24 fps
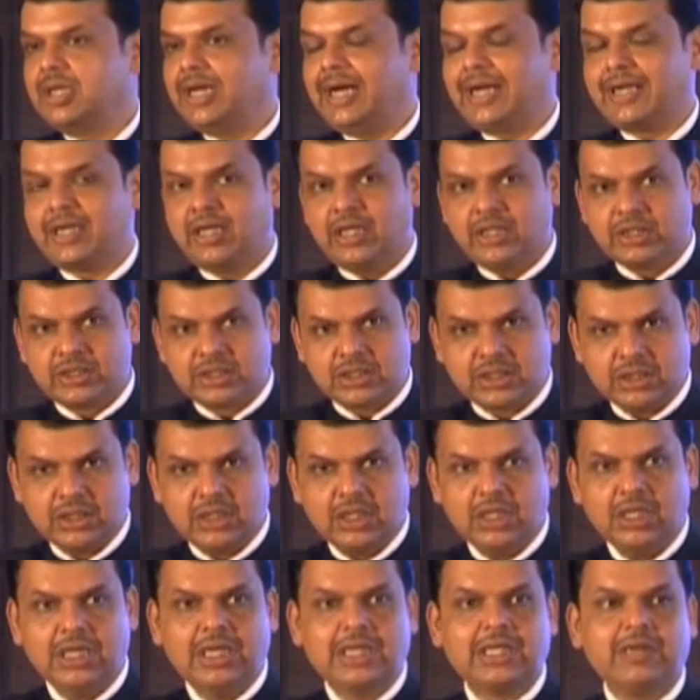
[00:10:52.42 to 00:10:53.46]
at least
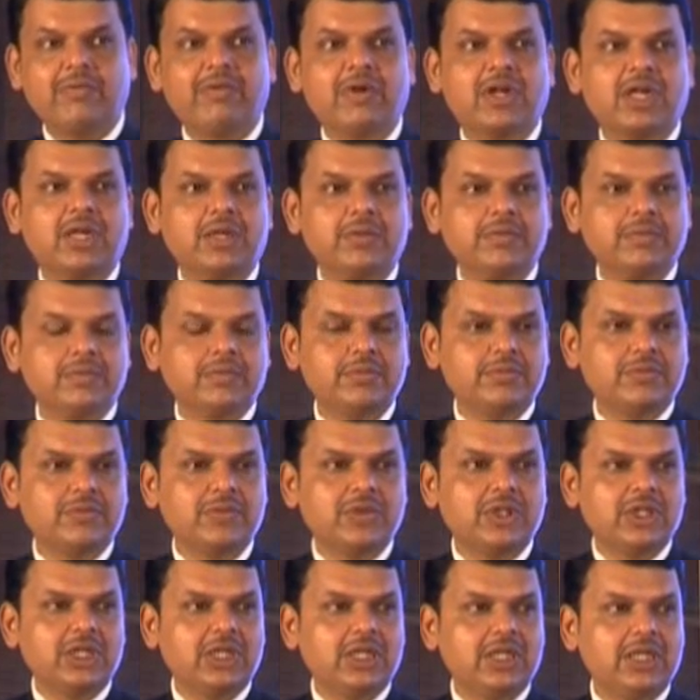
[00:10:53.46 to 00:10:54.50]
let our
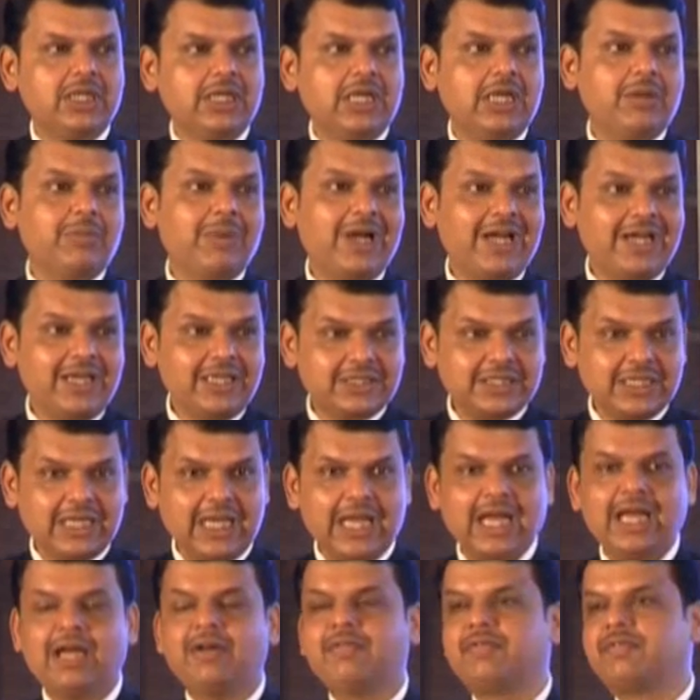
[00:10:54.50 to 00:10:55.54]
MIDC
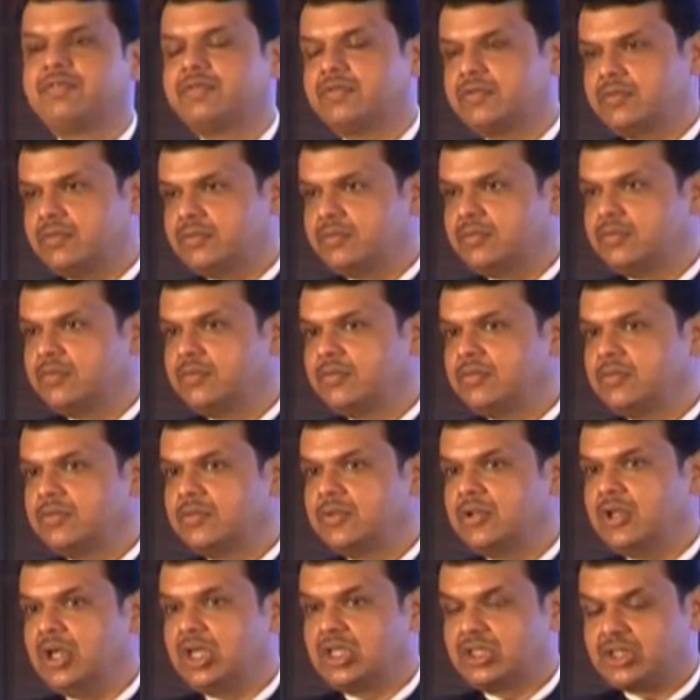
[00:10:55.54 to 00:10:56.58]
have
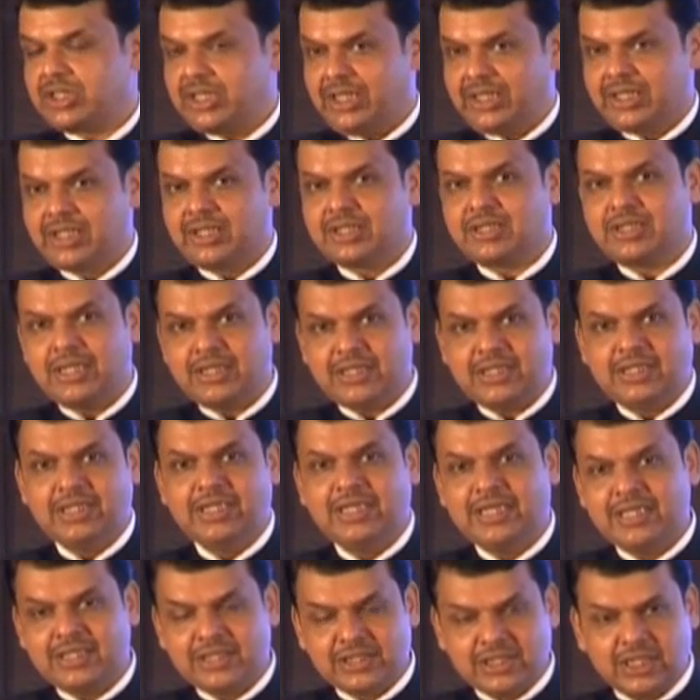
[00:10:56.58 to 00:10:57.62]
a status that
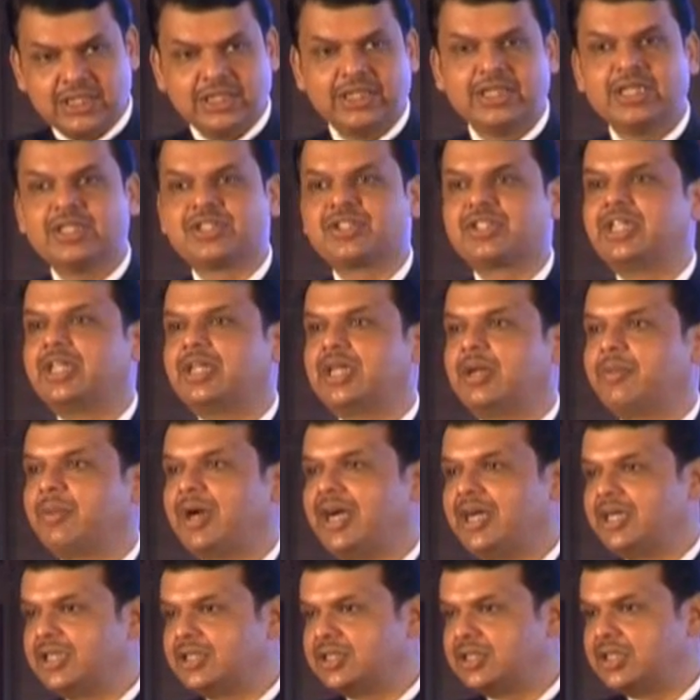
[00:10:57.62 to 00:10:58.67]
there is an industry in
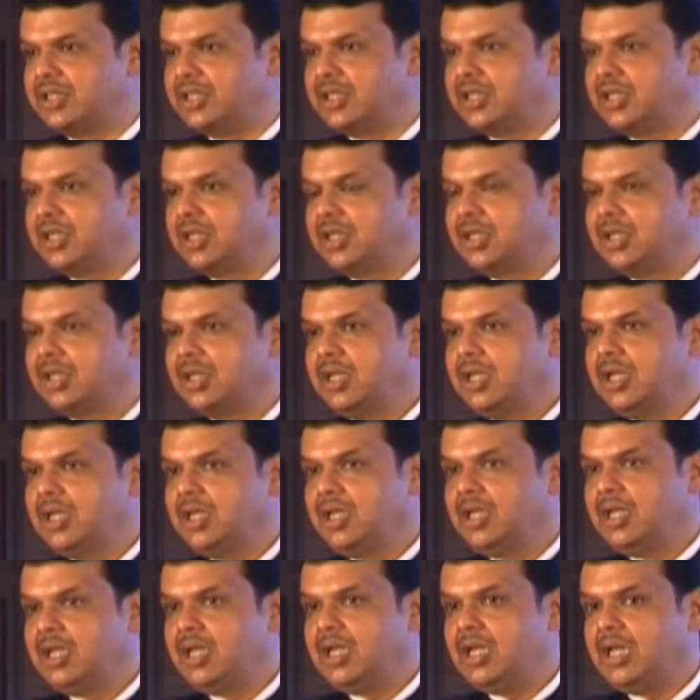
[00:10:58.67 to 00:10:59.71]
MIDC.
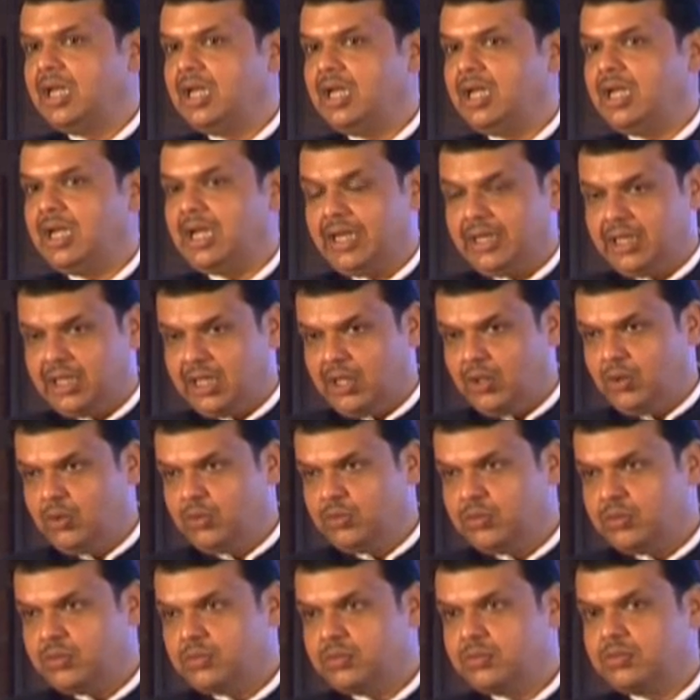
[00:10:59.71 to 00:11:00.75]
And
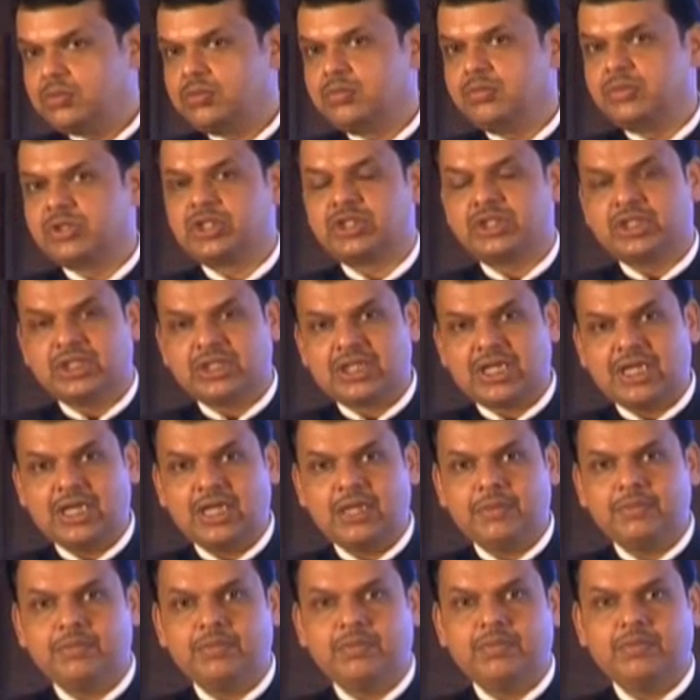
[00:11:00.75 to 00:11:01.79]
now Mr.
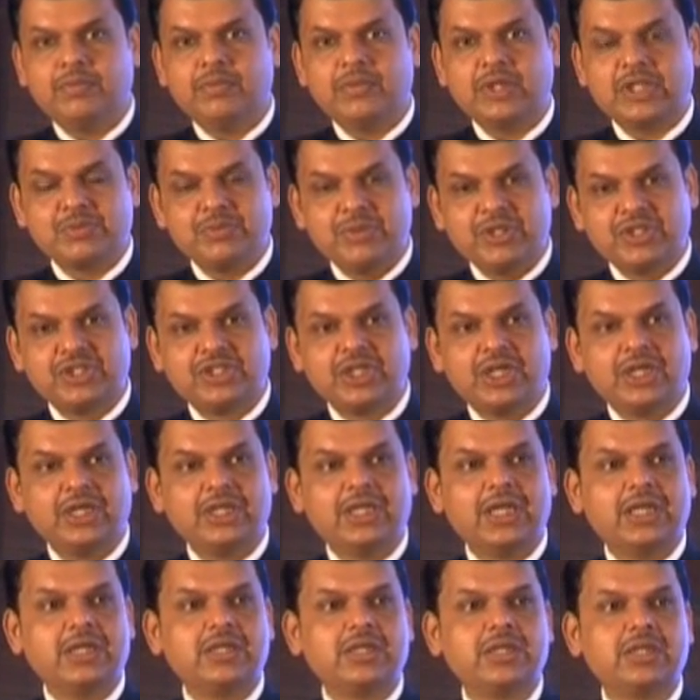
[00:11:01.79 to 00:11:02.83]
Chandra has mentioned
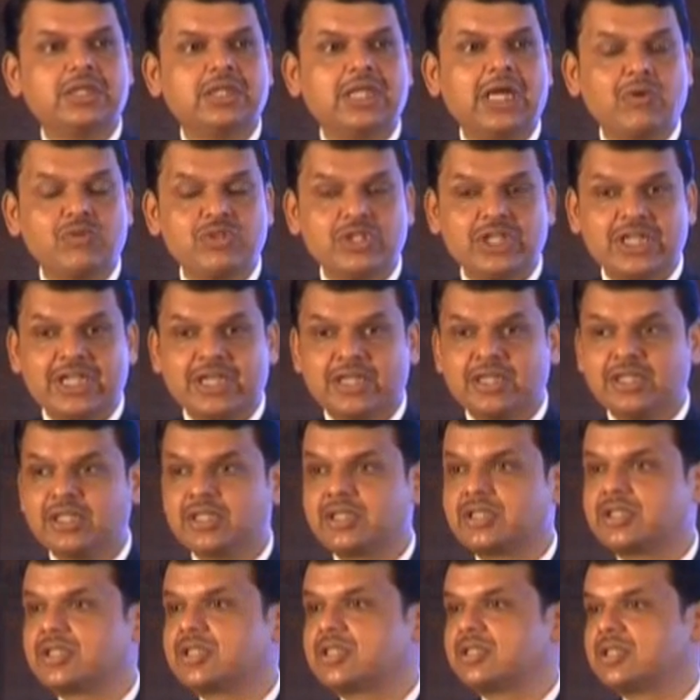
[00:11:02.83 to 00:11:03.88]
that 1,000
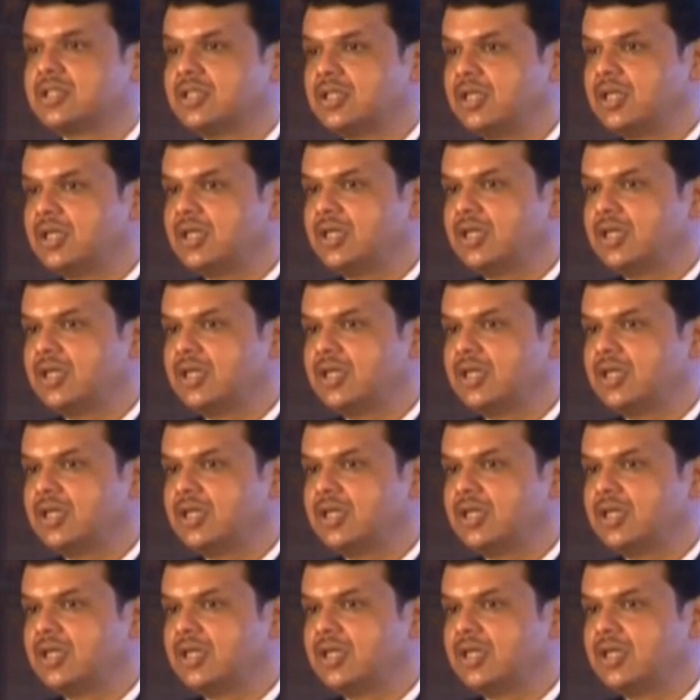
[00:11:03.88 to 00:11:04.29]
acres